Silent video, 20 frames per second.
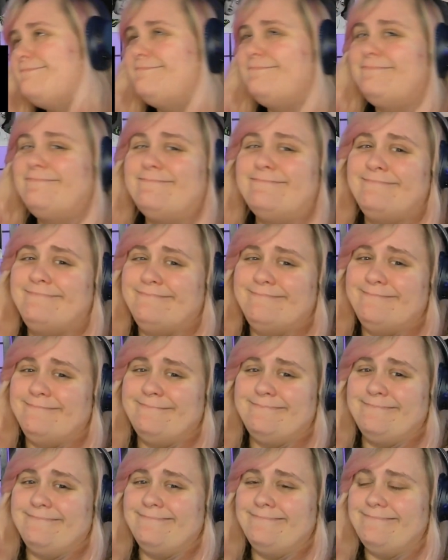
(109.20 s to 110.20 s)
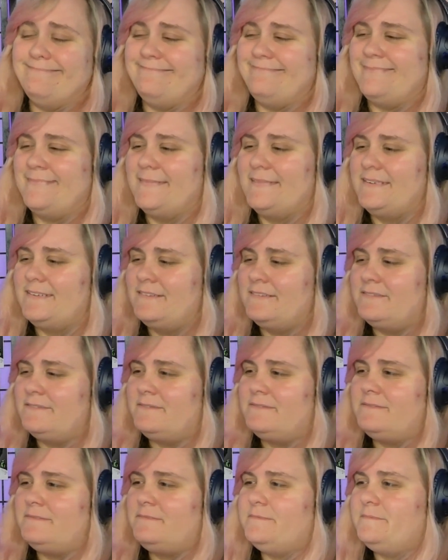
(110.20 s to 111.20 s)

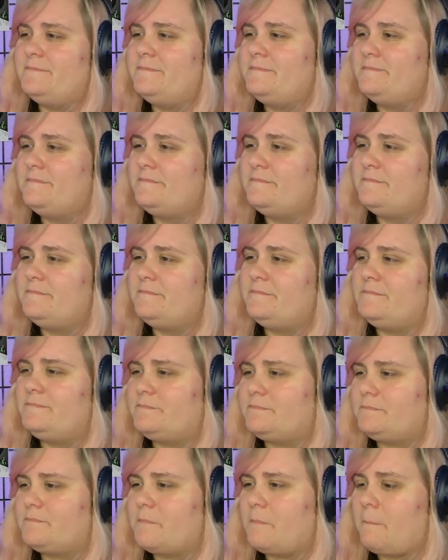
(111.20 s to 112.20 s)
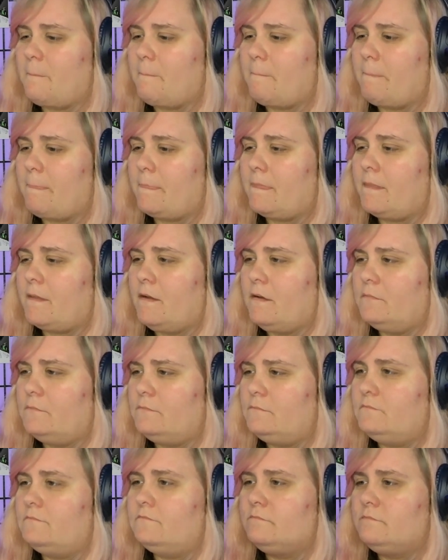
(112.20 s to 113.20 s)

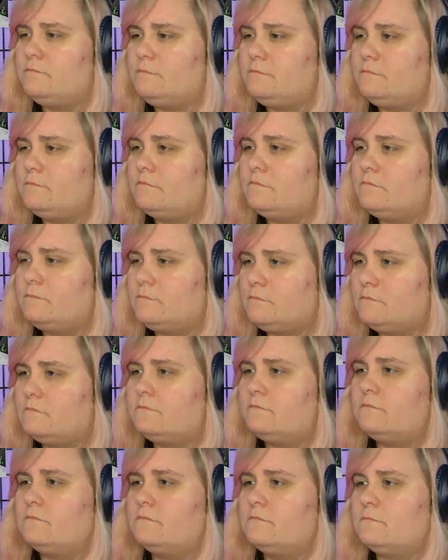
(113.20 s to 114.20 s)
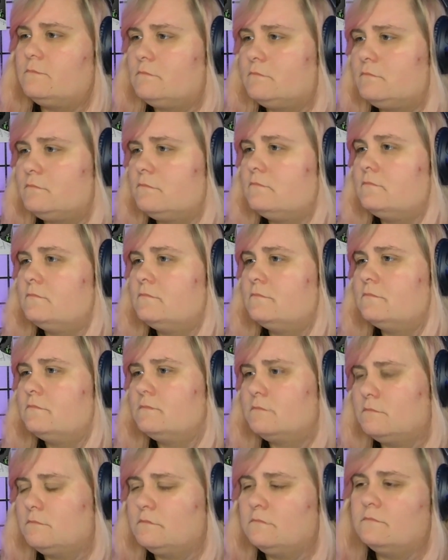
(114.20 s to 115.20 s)

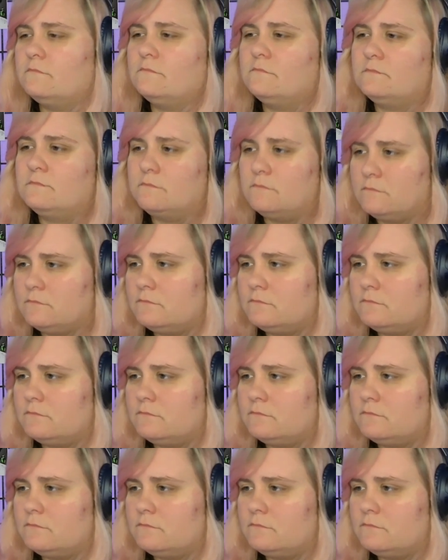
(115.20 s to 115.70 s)
(silence)